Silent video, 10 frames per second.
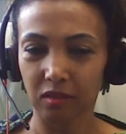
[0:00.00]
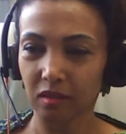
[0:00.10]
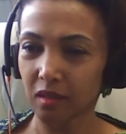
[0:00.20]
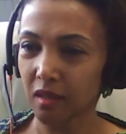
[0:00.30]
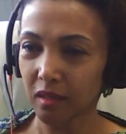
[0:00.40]

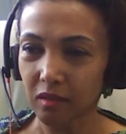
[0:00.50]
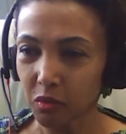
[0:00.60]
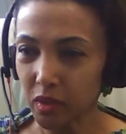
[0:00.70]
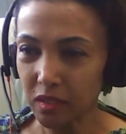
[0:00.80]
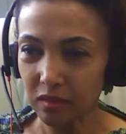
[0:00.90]
There are other
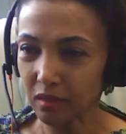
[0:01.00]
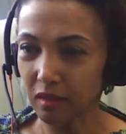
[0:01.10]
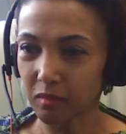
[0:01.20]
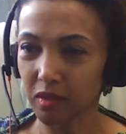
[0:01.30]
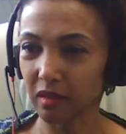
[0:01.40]
ways to
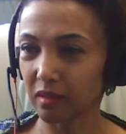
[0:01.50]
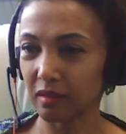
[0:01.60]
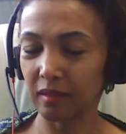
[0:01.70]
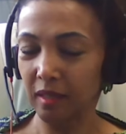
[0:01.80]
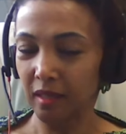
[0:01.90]
come to
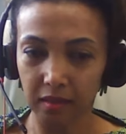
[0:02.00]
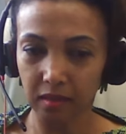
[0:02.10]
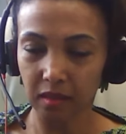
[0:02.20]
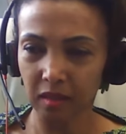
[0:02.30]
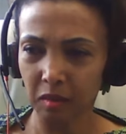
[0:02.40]
Canada. He
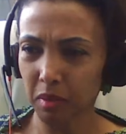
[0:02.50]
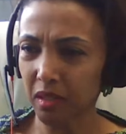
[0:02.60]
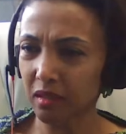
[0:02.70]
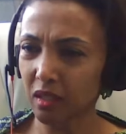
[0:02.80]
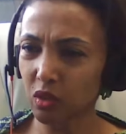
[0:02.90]
said, but
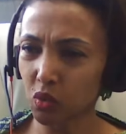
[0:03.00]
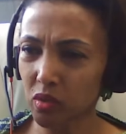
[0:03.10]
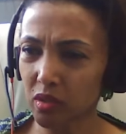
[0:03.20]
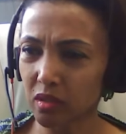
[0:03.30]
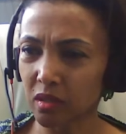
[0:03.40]
it takes 2
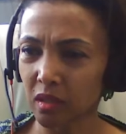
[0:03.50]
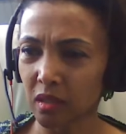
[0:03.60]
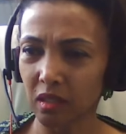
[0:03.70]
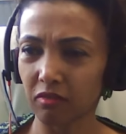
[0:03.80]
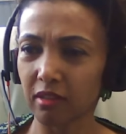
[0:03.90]
years.
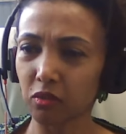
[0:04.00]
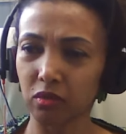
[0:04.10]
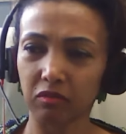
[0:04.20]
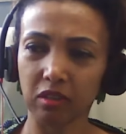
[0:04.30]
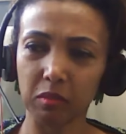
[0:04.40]
If I do
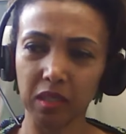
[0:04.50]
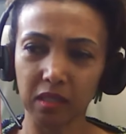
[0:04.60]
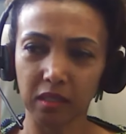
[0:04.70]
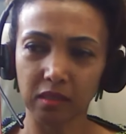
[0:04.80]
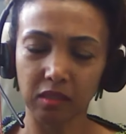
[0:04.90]
the family
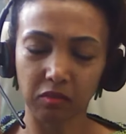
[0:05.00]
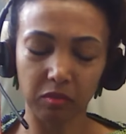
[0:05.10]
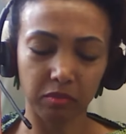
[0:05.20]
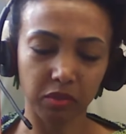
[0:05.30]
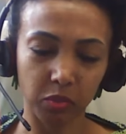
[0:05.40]
class, if I
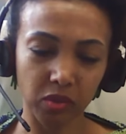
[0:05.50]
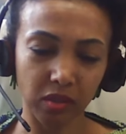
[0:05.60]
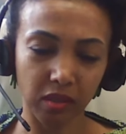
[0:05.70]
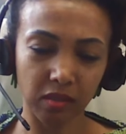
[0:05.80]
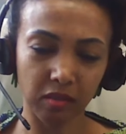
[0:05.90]

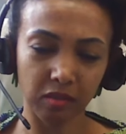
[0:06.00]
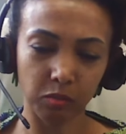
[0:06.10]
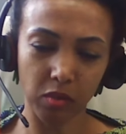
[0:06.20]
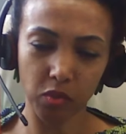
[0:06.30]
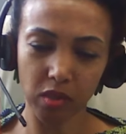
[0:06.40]
sponsor it as
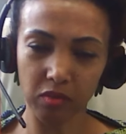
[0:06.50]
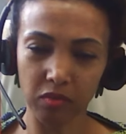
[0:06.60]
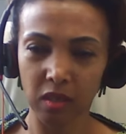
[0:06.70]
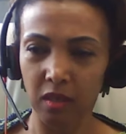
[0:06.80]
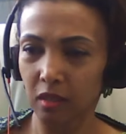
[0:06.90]
my wife,
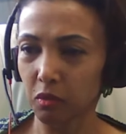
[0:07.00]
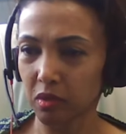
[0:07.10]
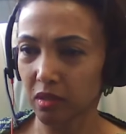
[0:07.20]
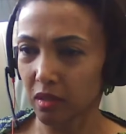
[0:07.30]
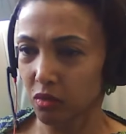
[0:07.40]
it
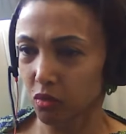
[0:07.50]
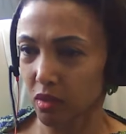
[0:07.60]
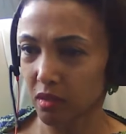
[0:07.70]
only takes 1